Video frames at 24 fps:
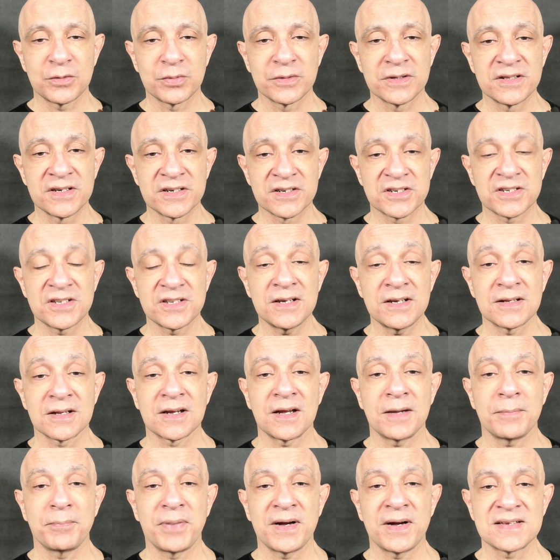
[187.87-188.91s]
to
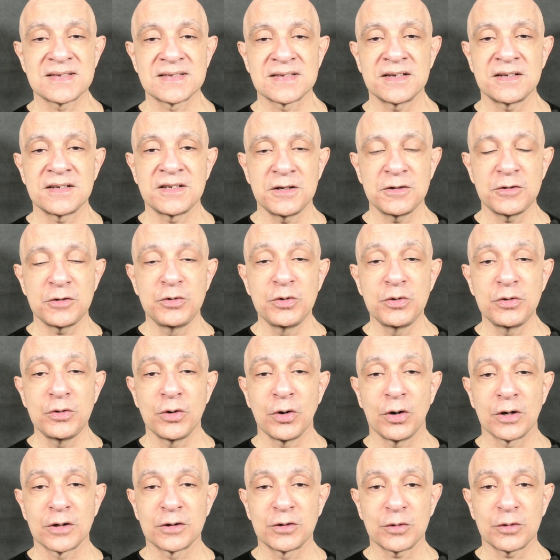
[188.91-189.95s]
understand capacity, do
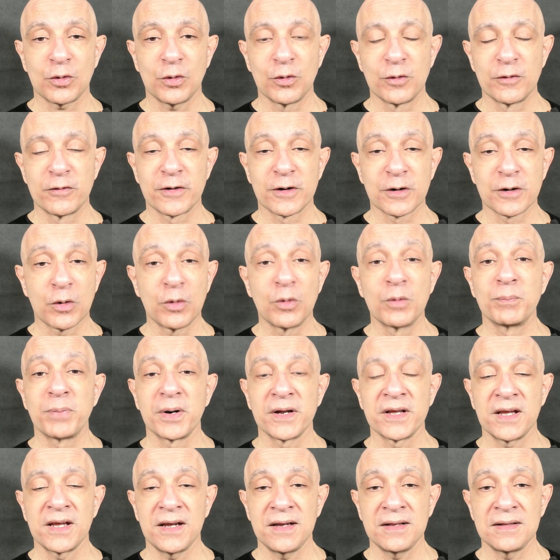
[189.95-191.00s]
not
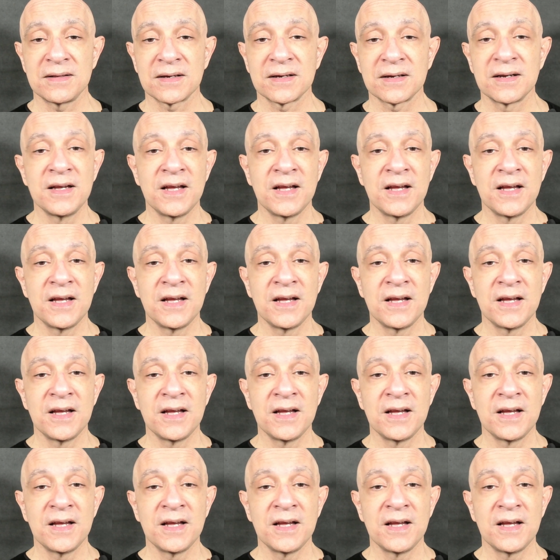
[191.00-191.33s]
overcomplicate.